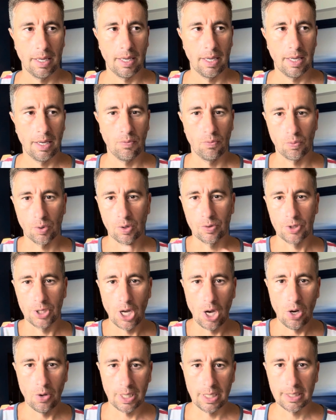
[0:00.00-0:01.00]
and we're
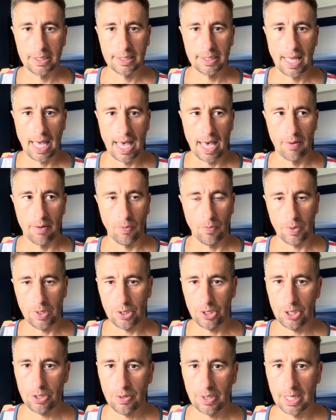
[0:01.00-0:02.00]
noticed that when we
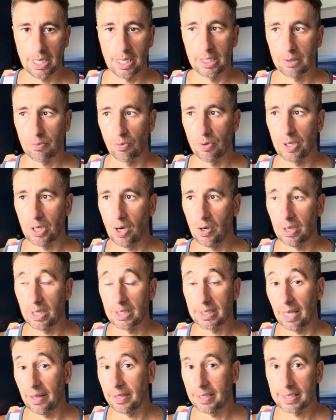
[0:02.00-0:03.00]
do this, we're
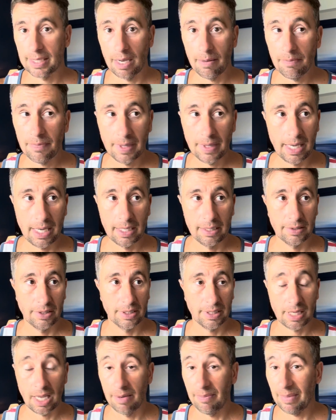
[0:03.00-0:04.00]
noticed that some things
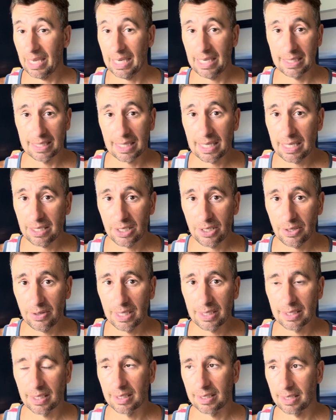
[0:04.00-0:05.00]
just come easily to
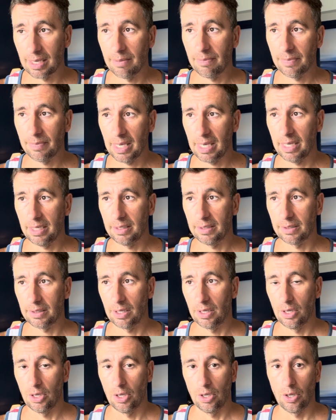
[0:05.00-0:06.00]
us, and some things
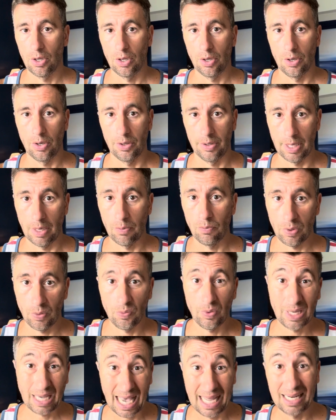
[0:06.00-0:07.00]
that
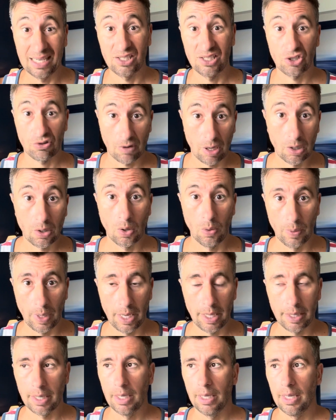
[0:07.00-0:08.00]
we kind of struggle
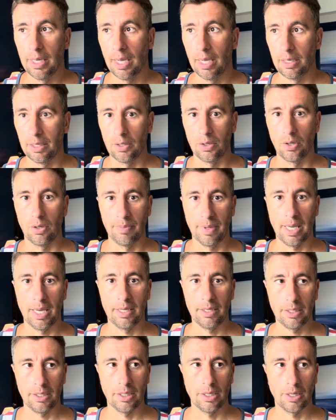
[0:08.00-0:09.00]
with a little bit,